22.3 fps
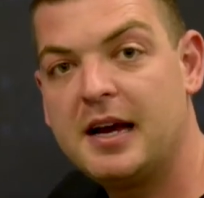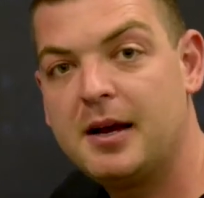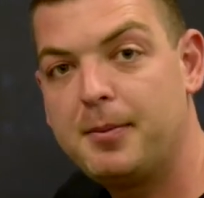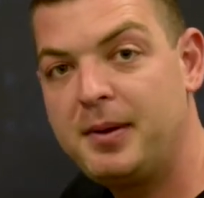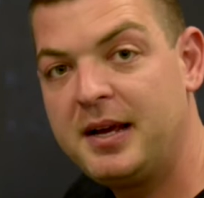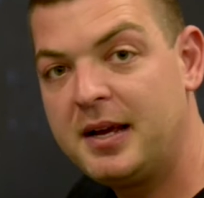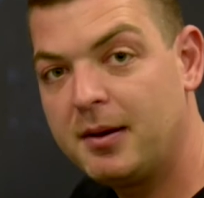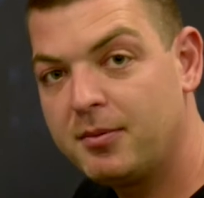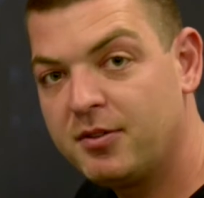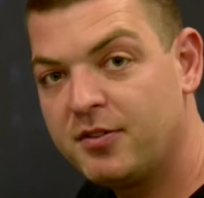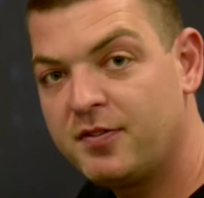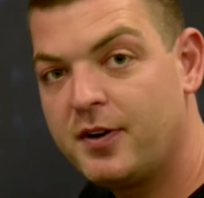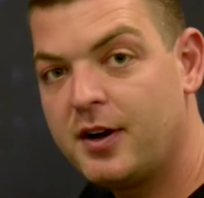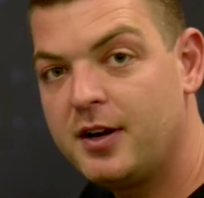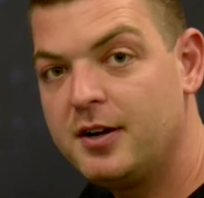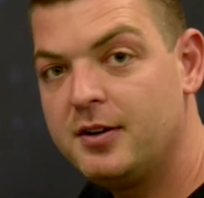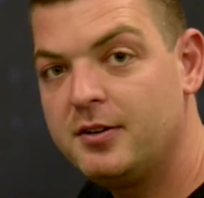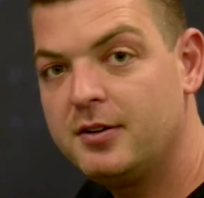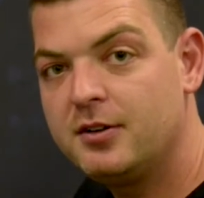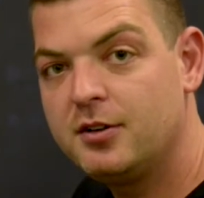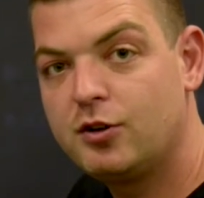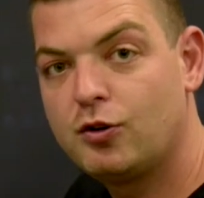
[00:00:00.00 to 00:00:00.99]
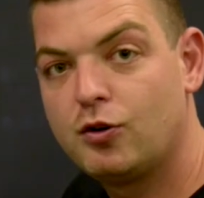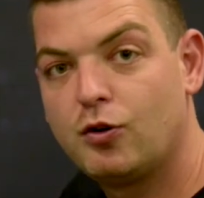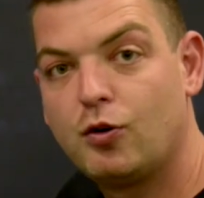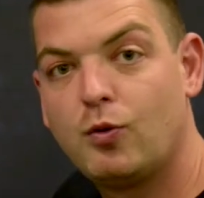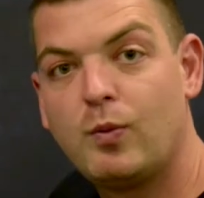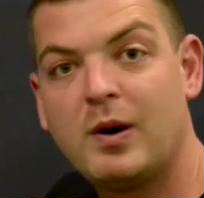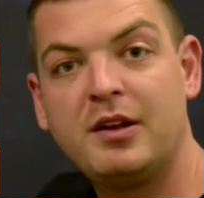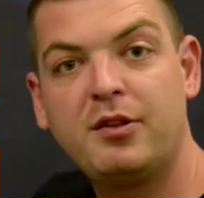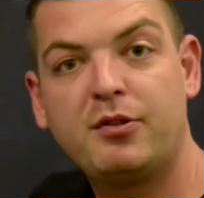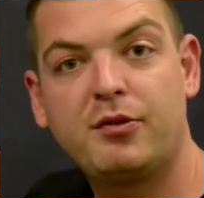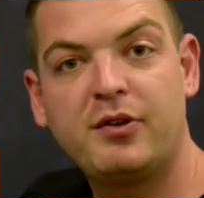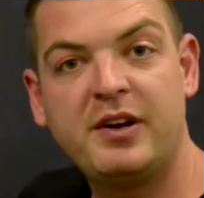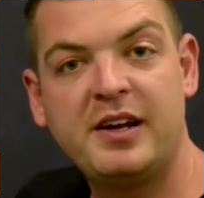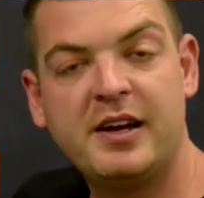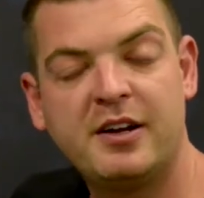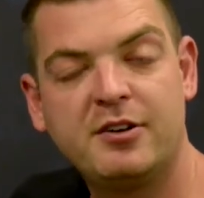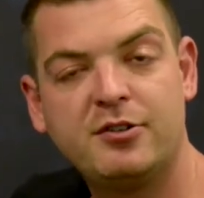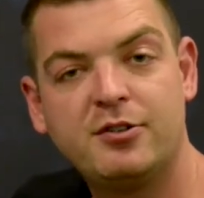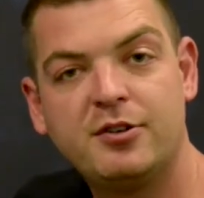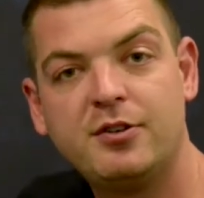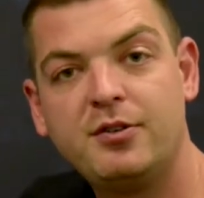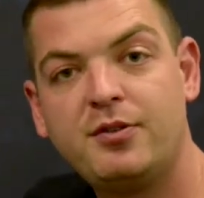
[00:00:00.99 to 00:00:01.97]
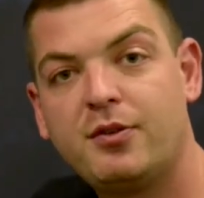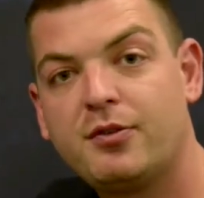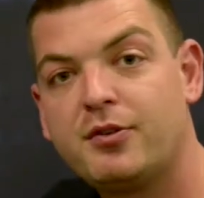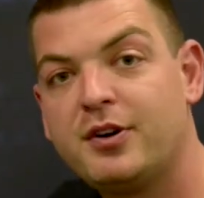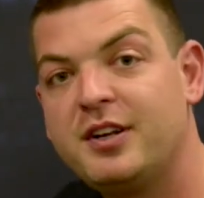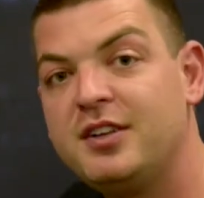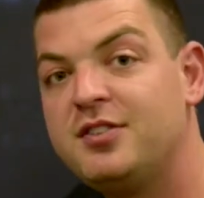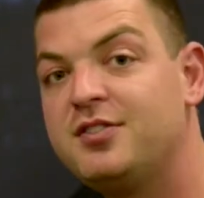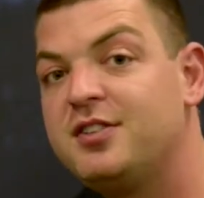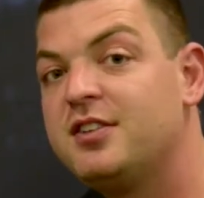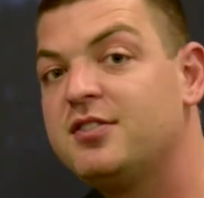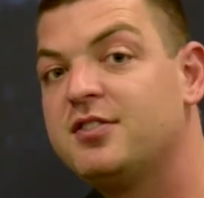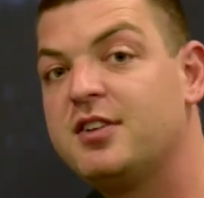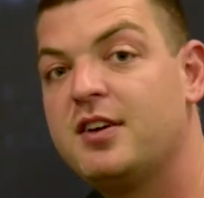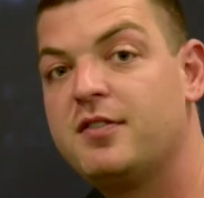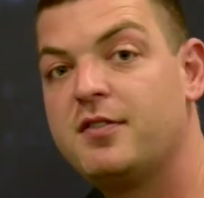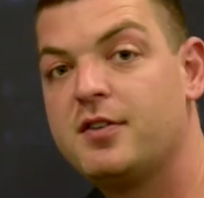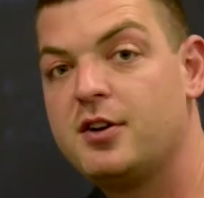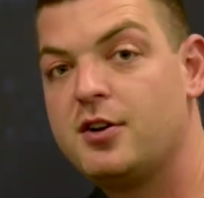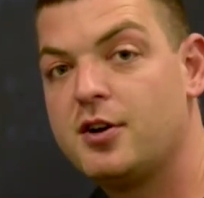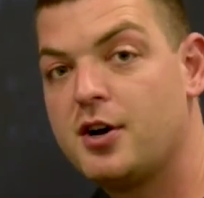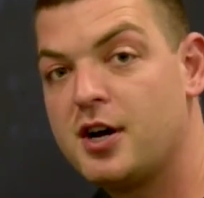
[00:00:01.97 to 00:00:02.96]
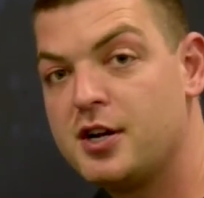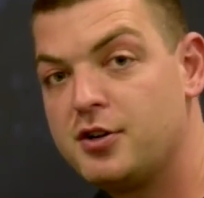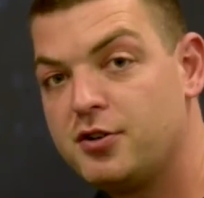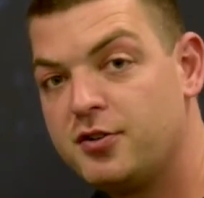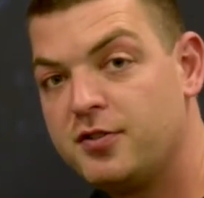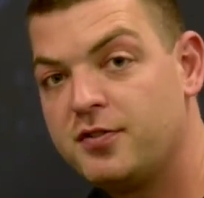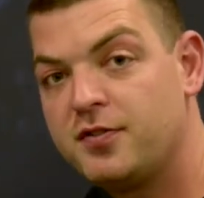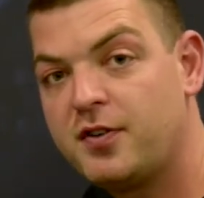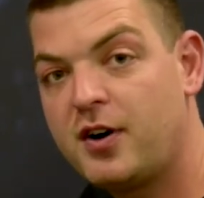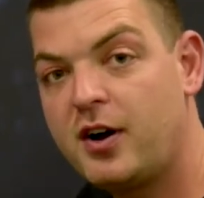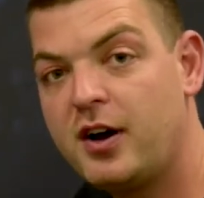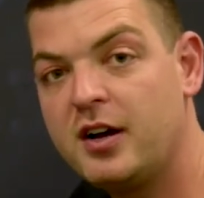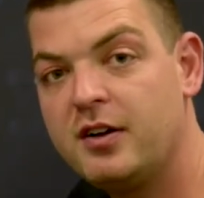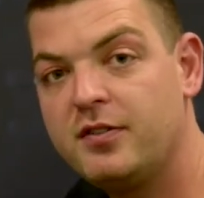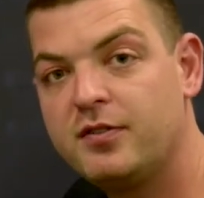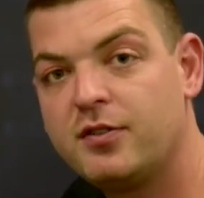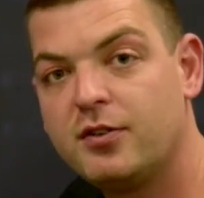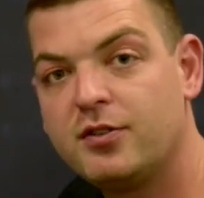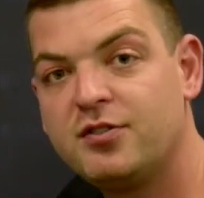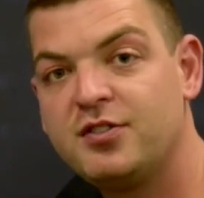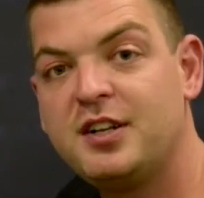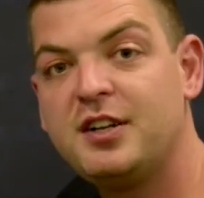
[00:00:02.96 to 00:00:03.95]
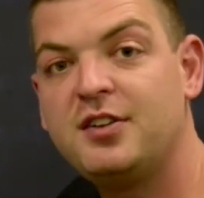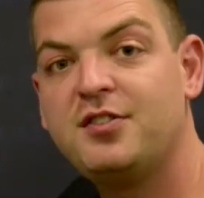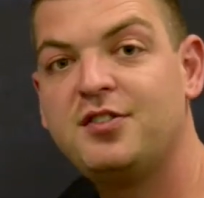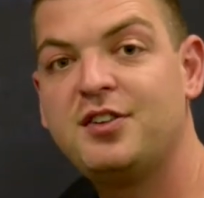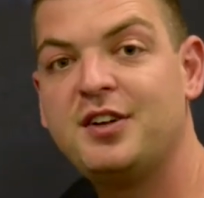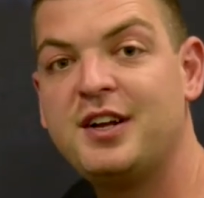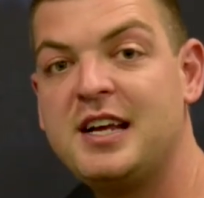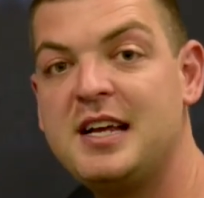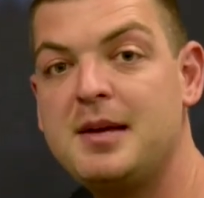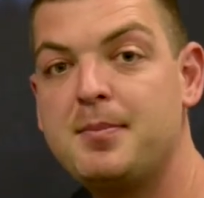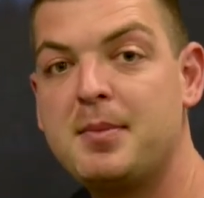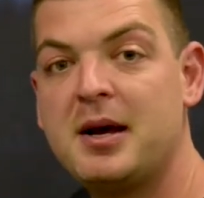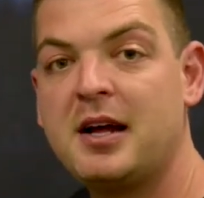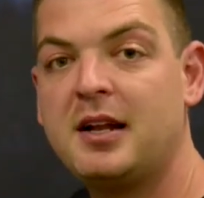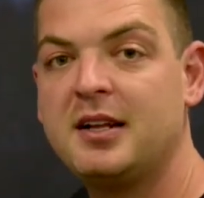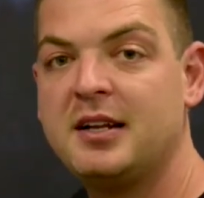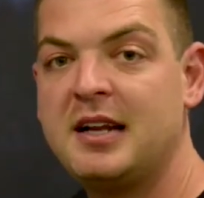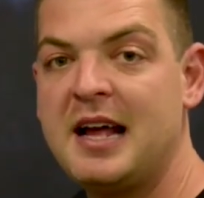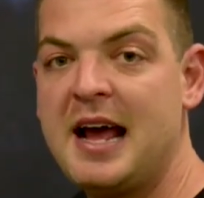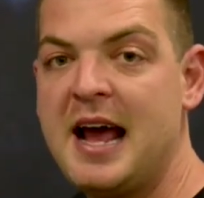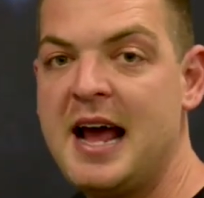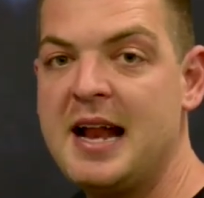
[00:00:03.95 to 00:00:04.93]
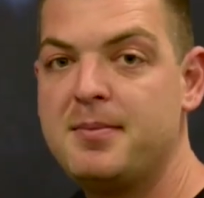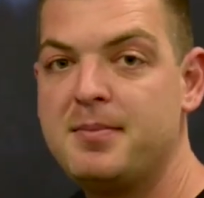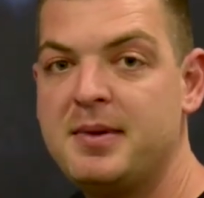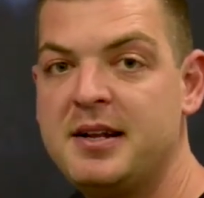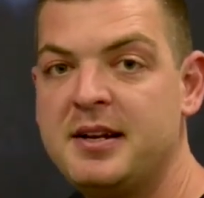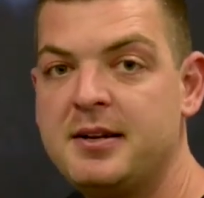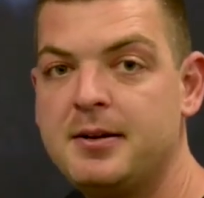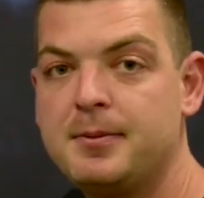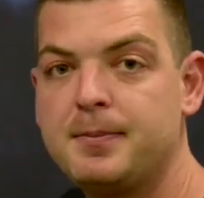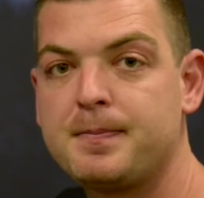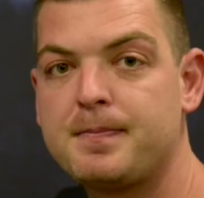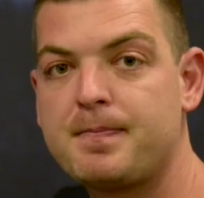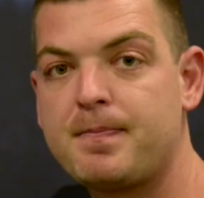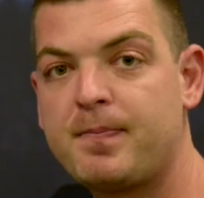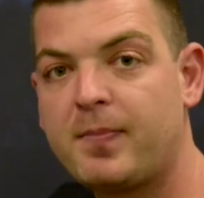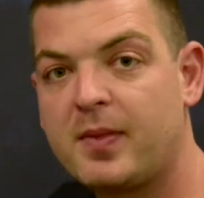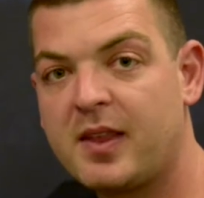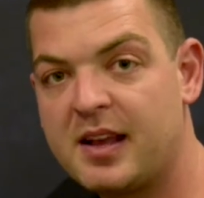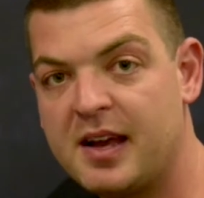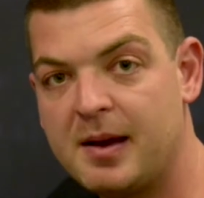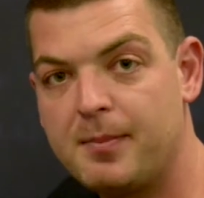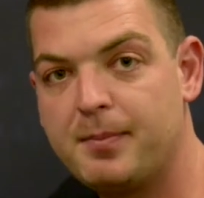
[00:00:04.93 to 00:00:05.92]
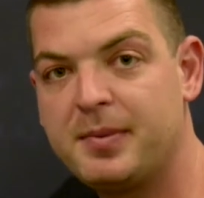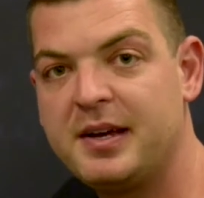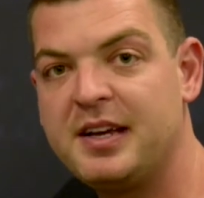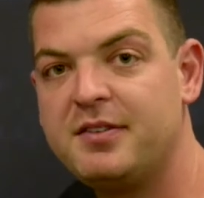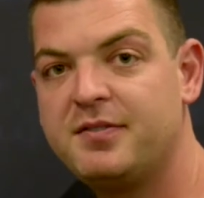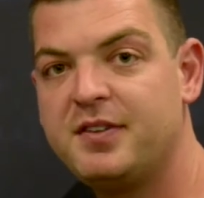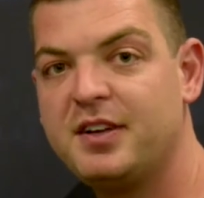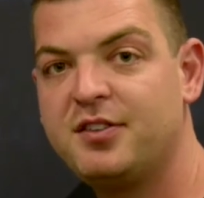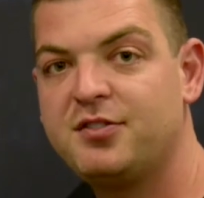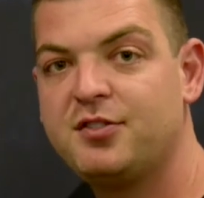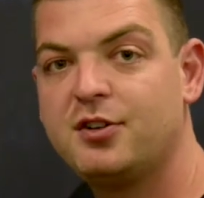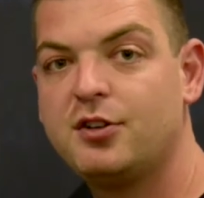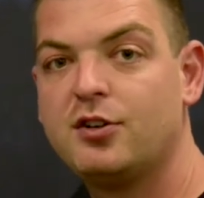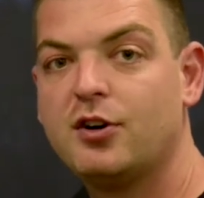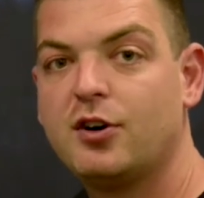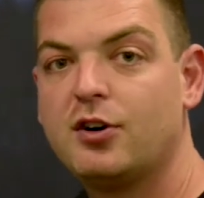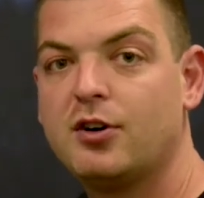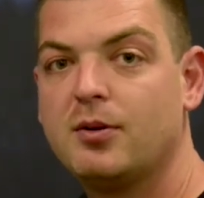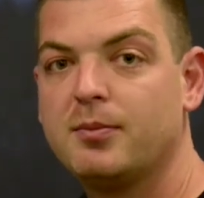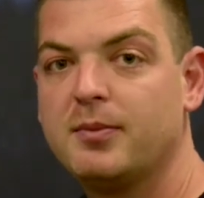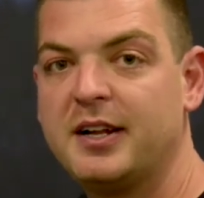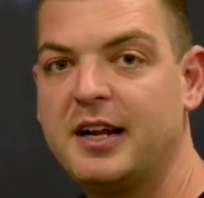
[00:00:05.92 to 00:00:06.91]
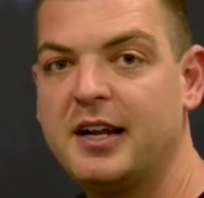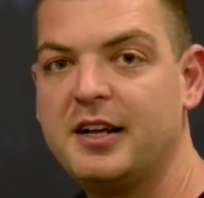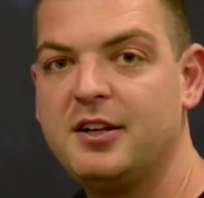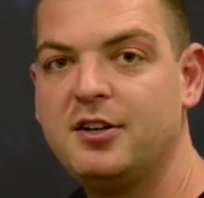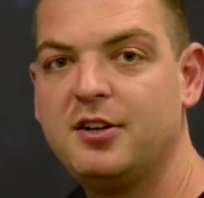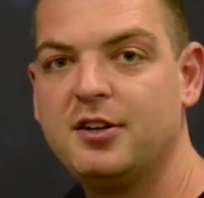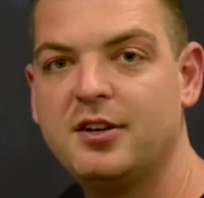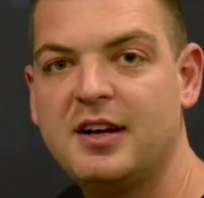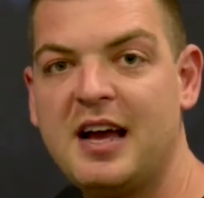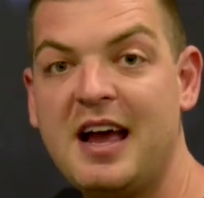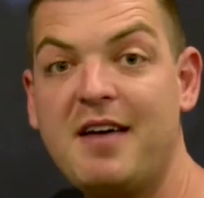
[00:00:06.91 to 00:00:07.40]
pick up the phone, call 1-300-367-925 or send us an email at admin@binvested.com.au.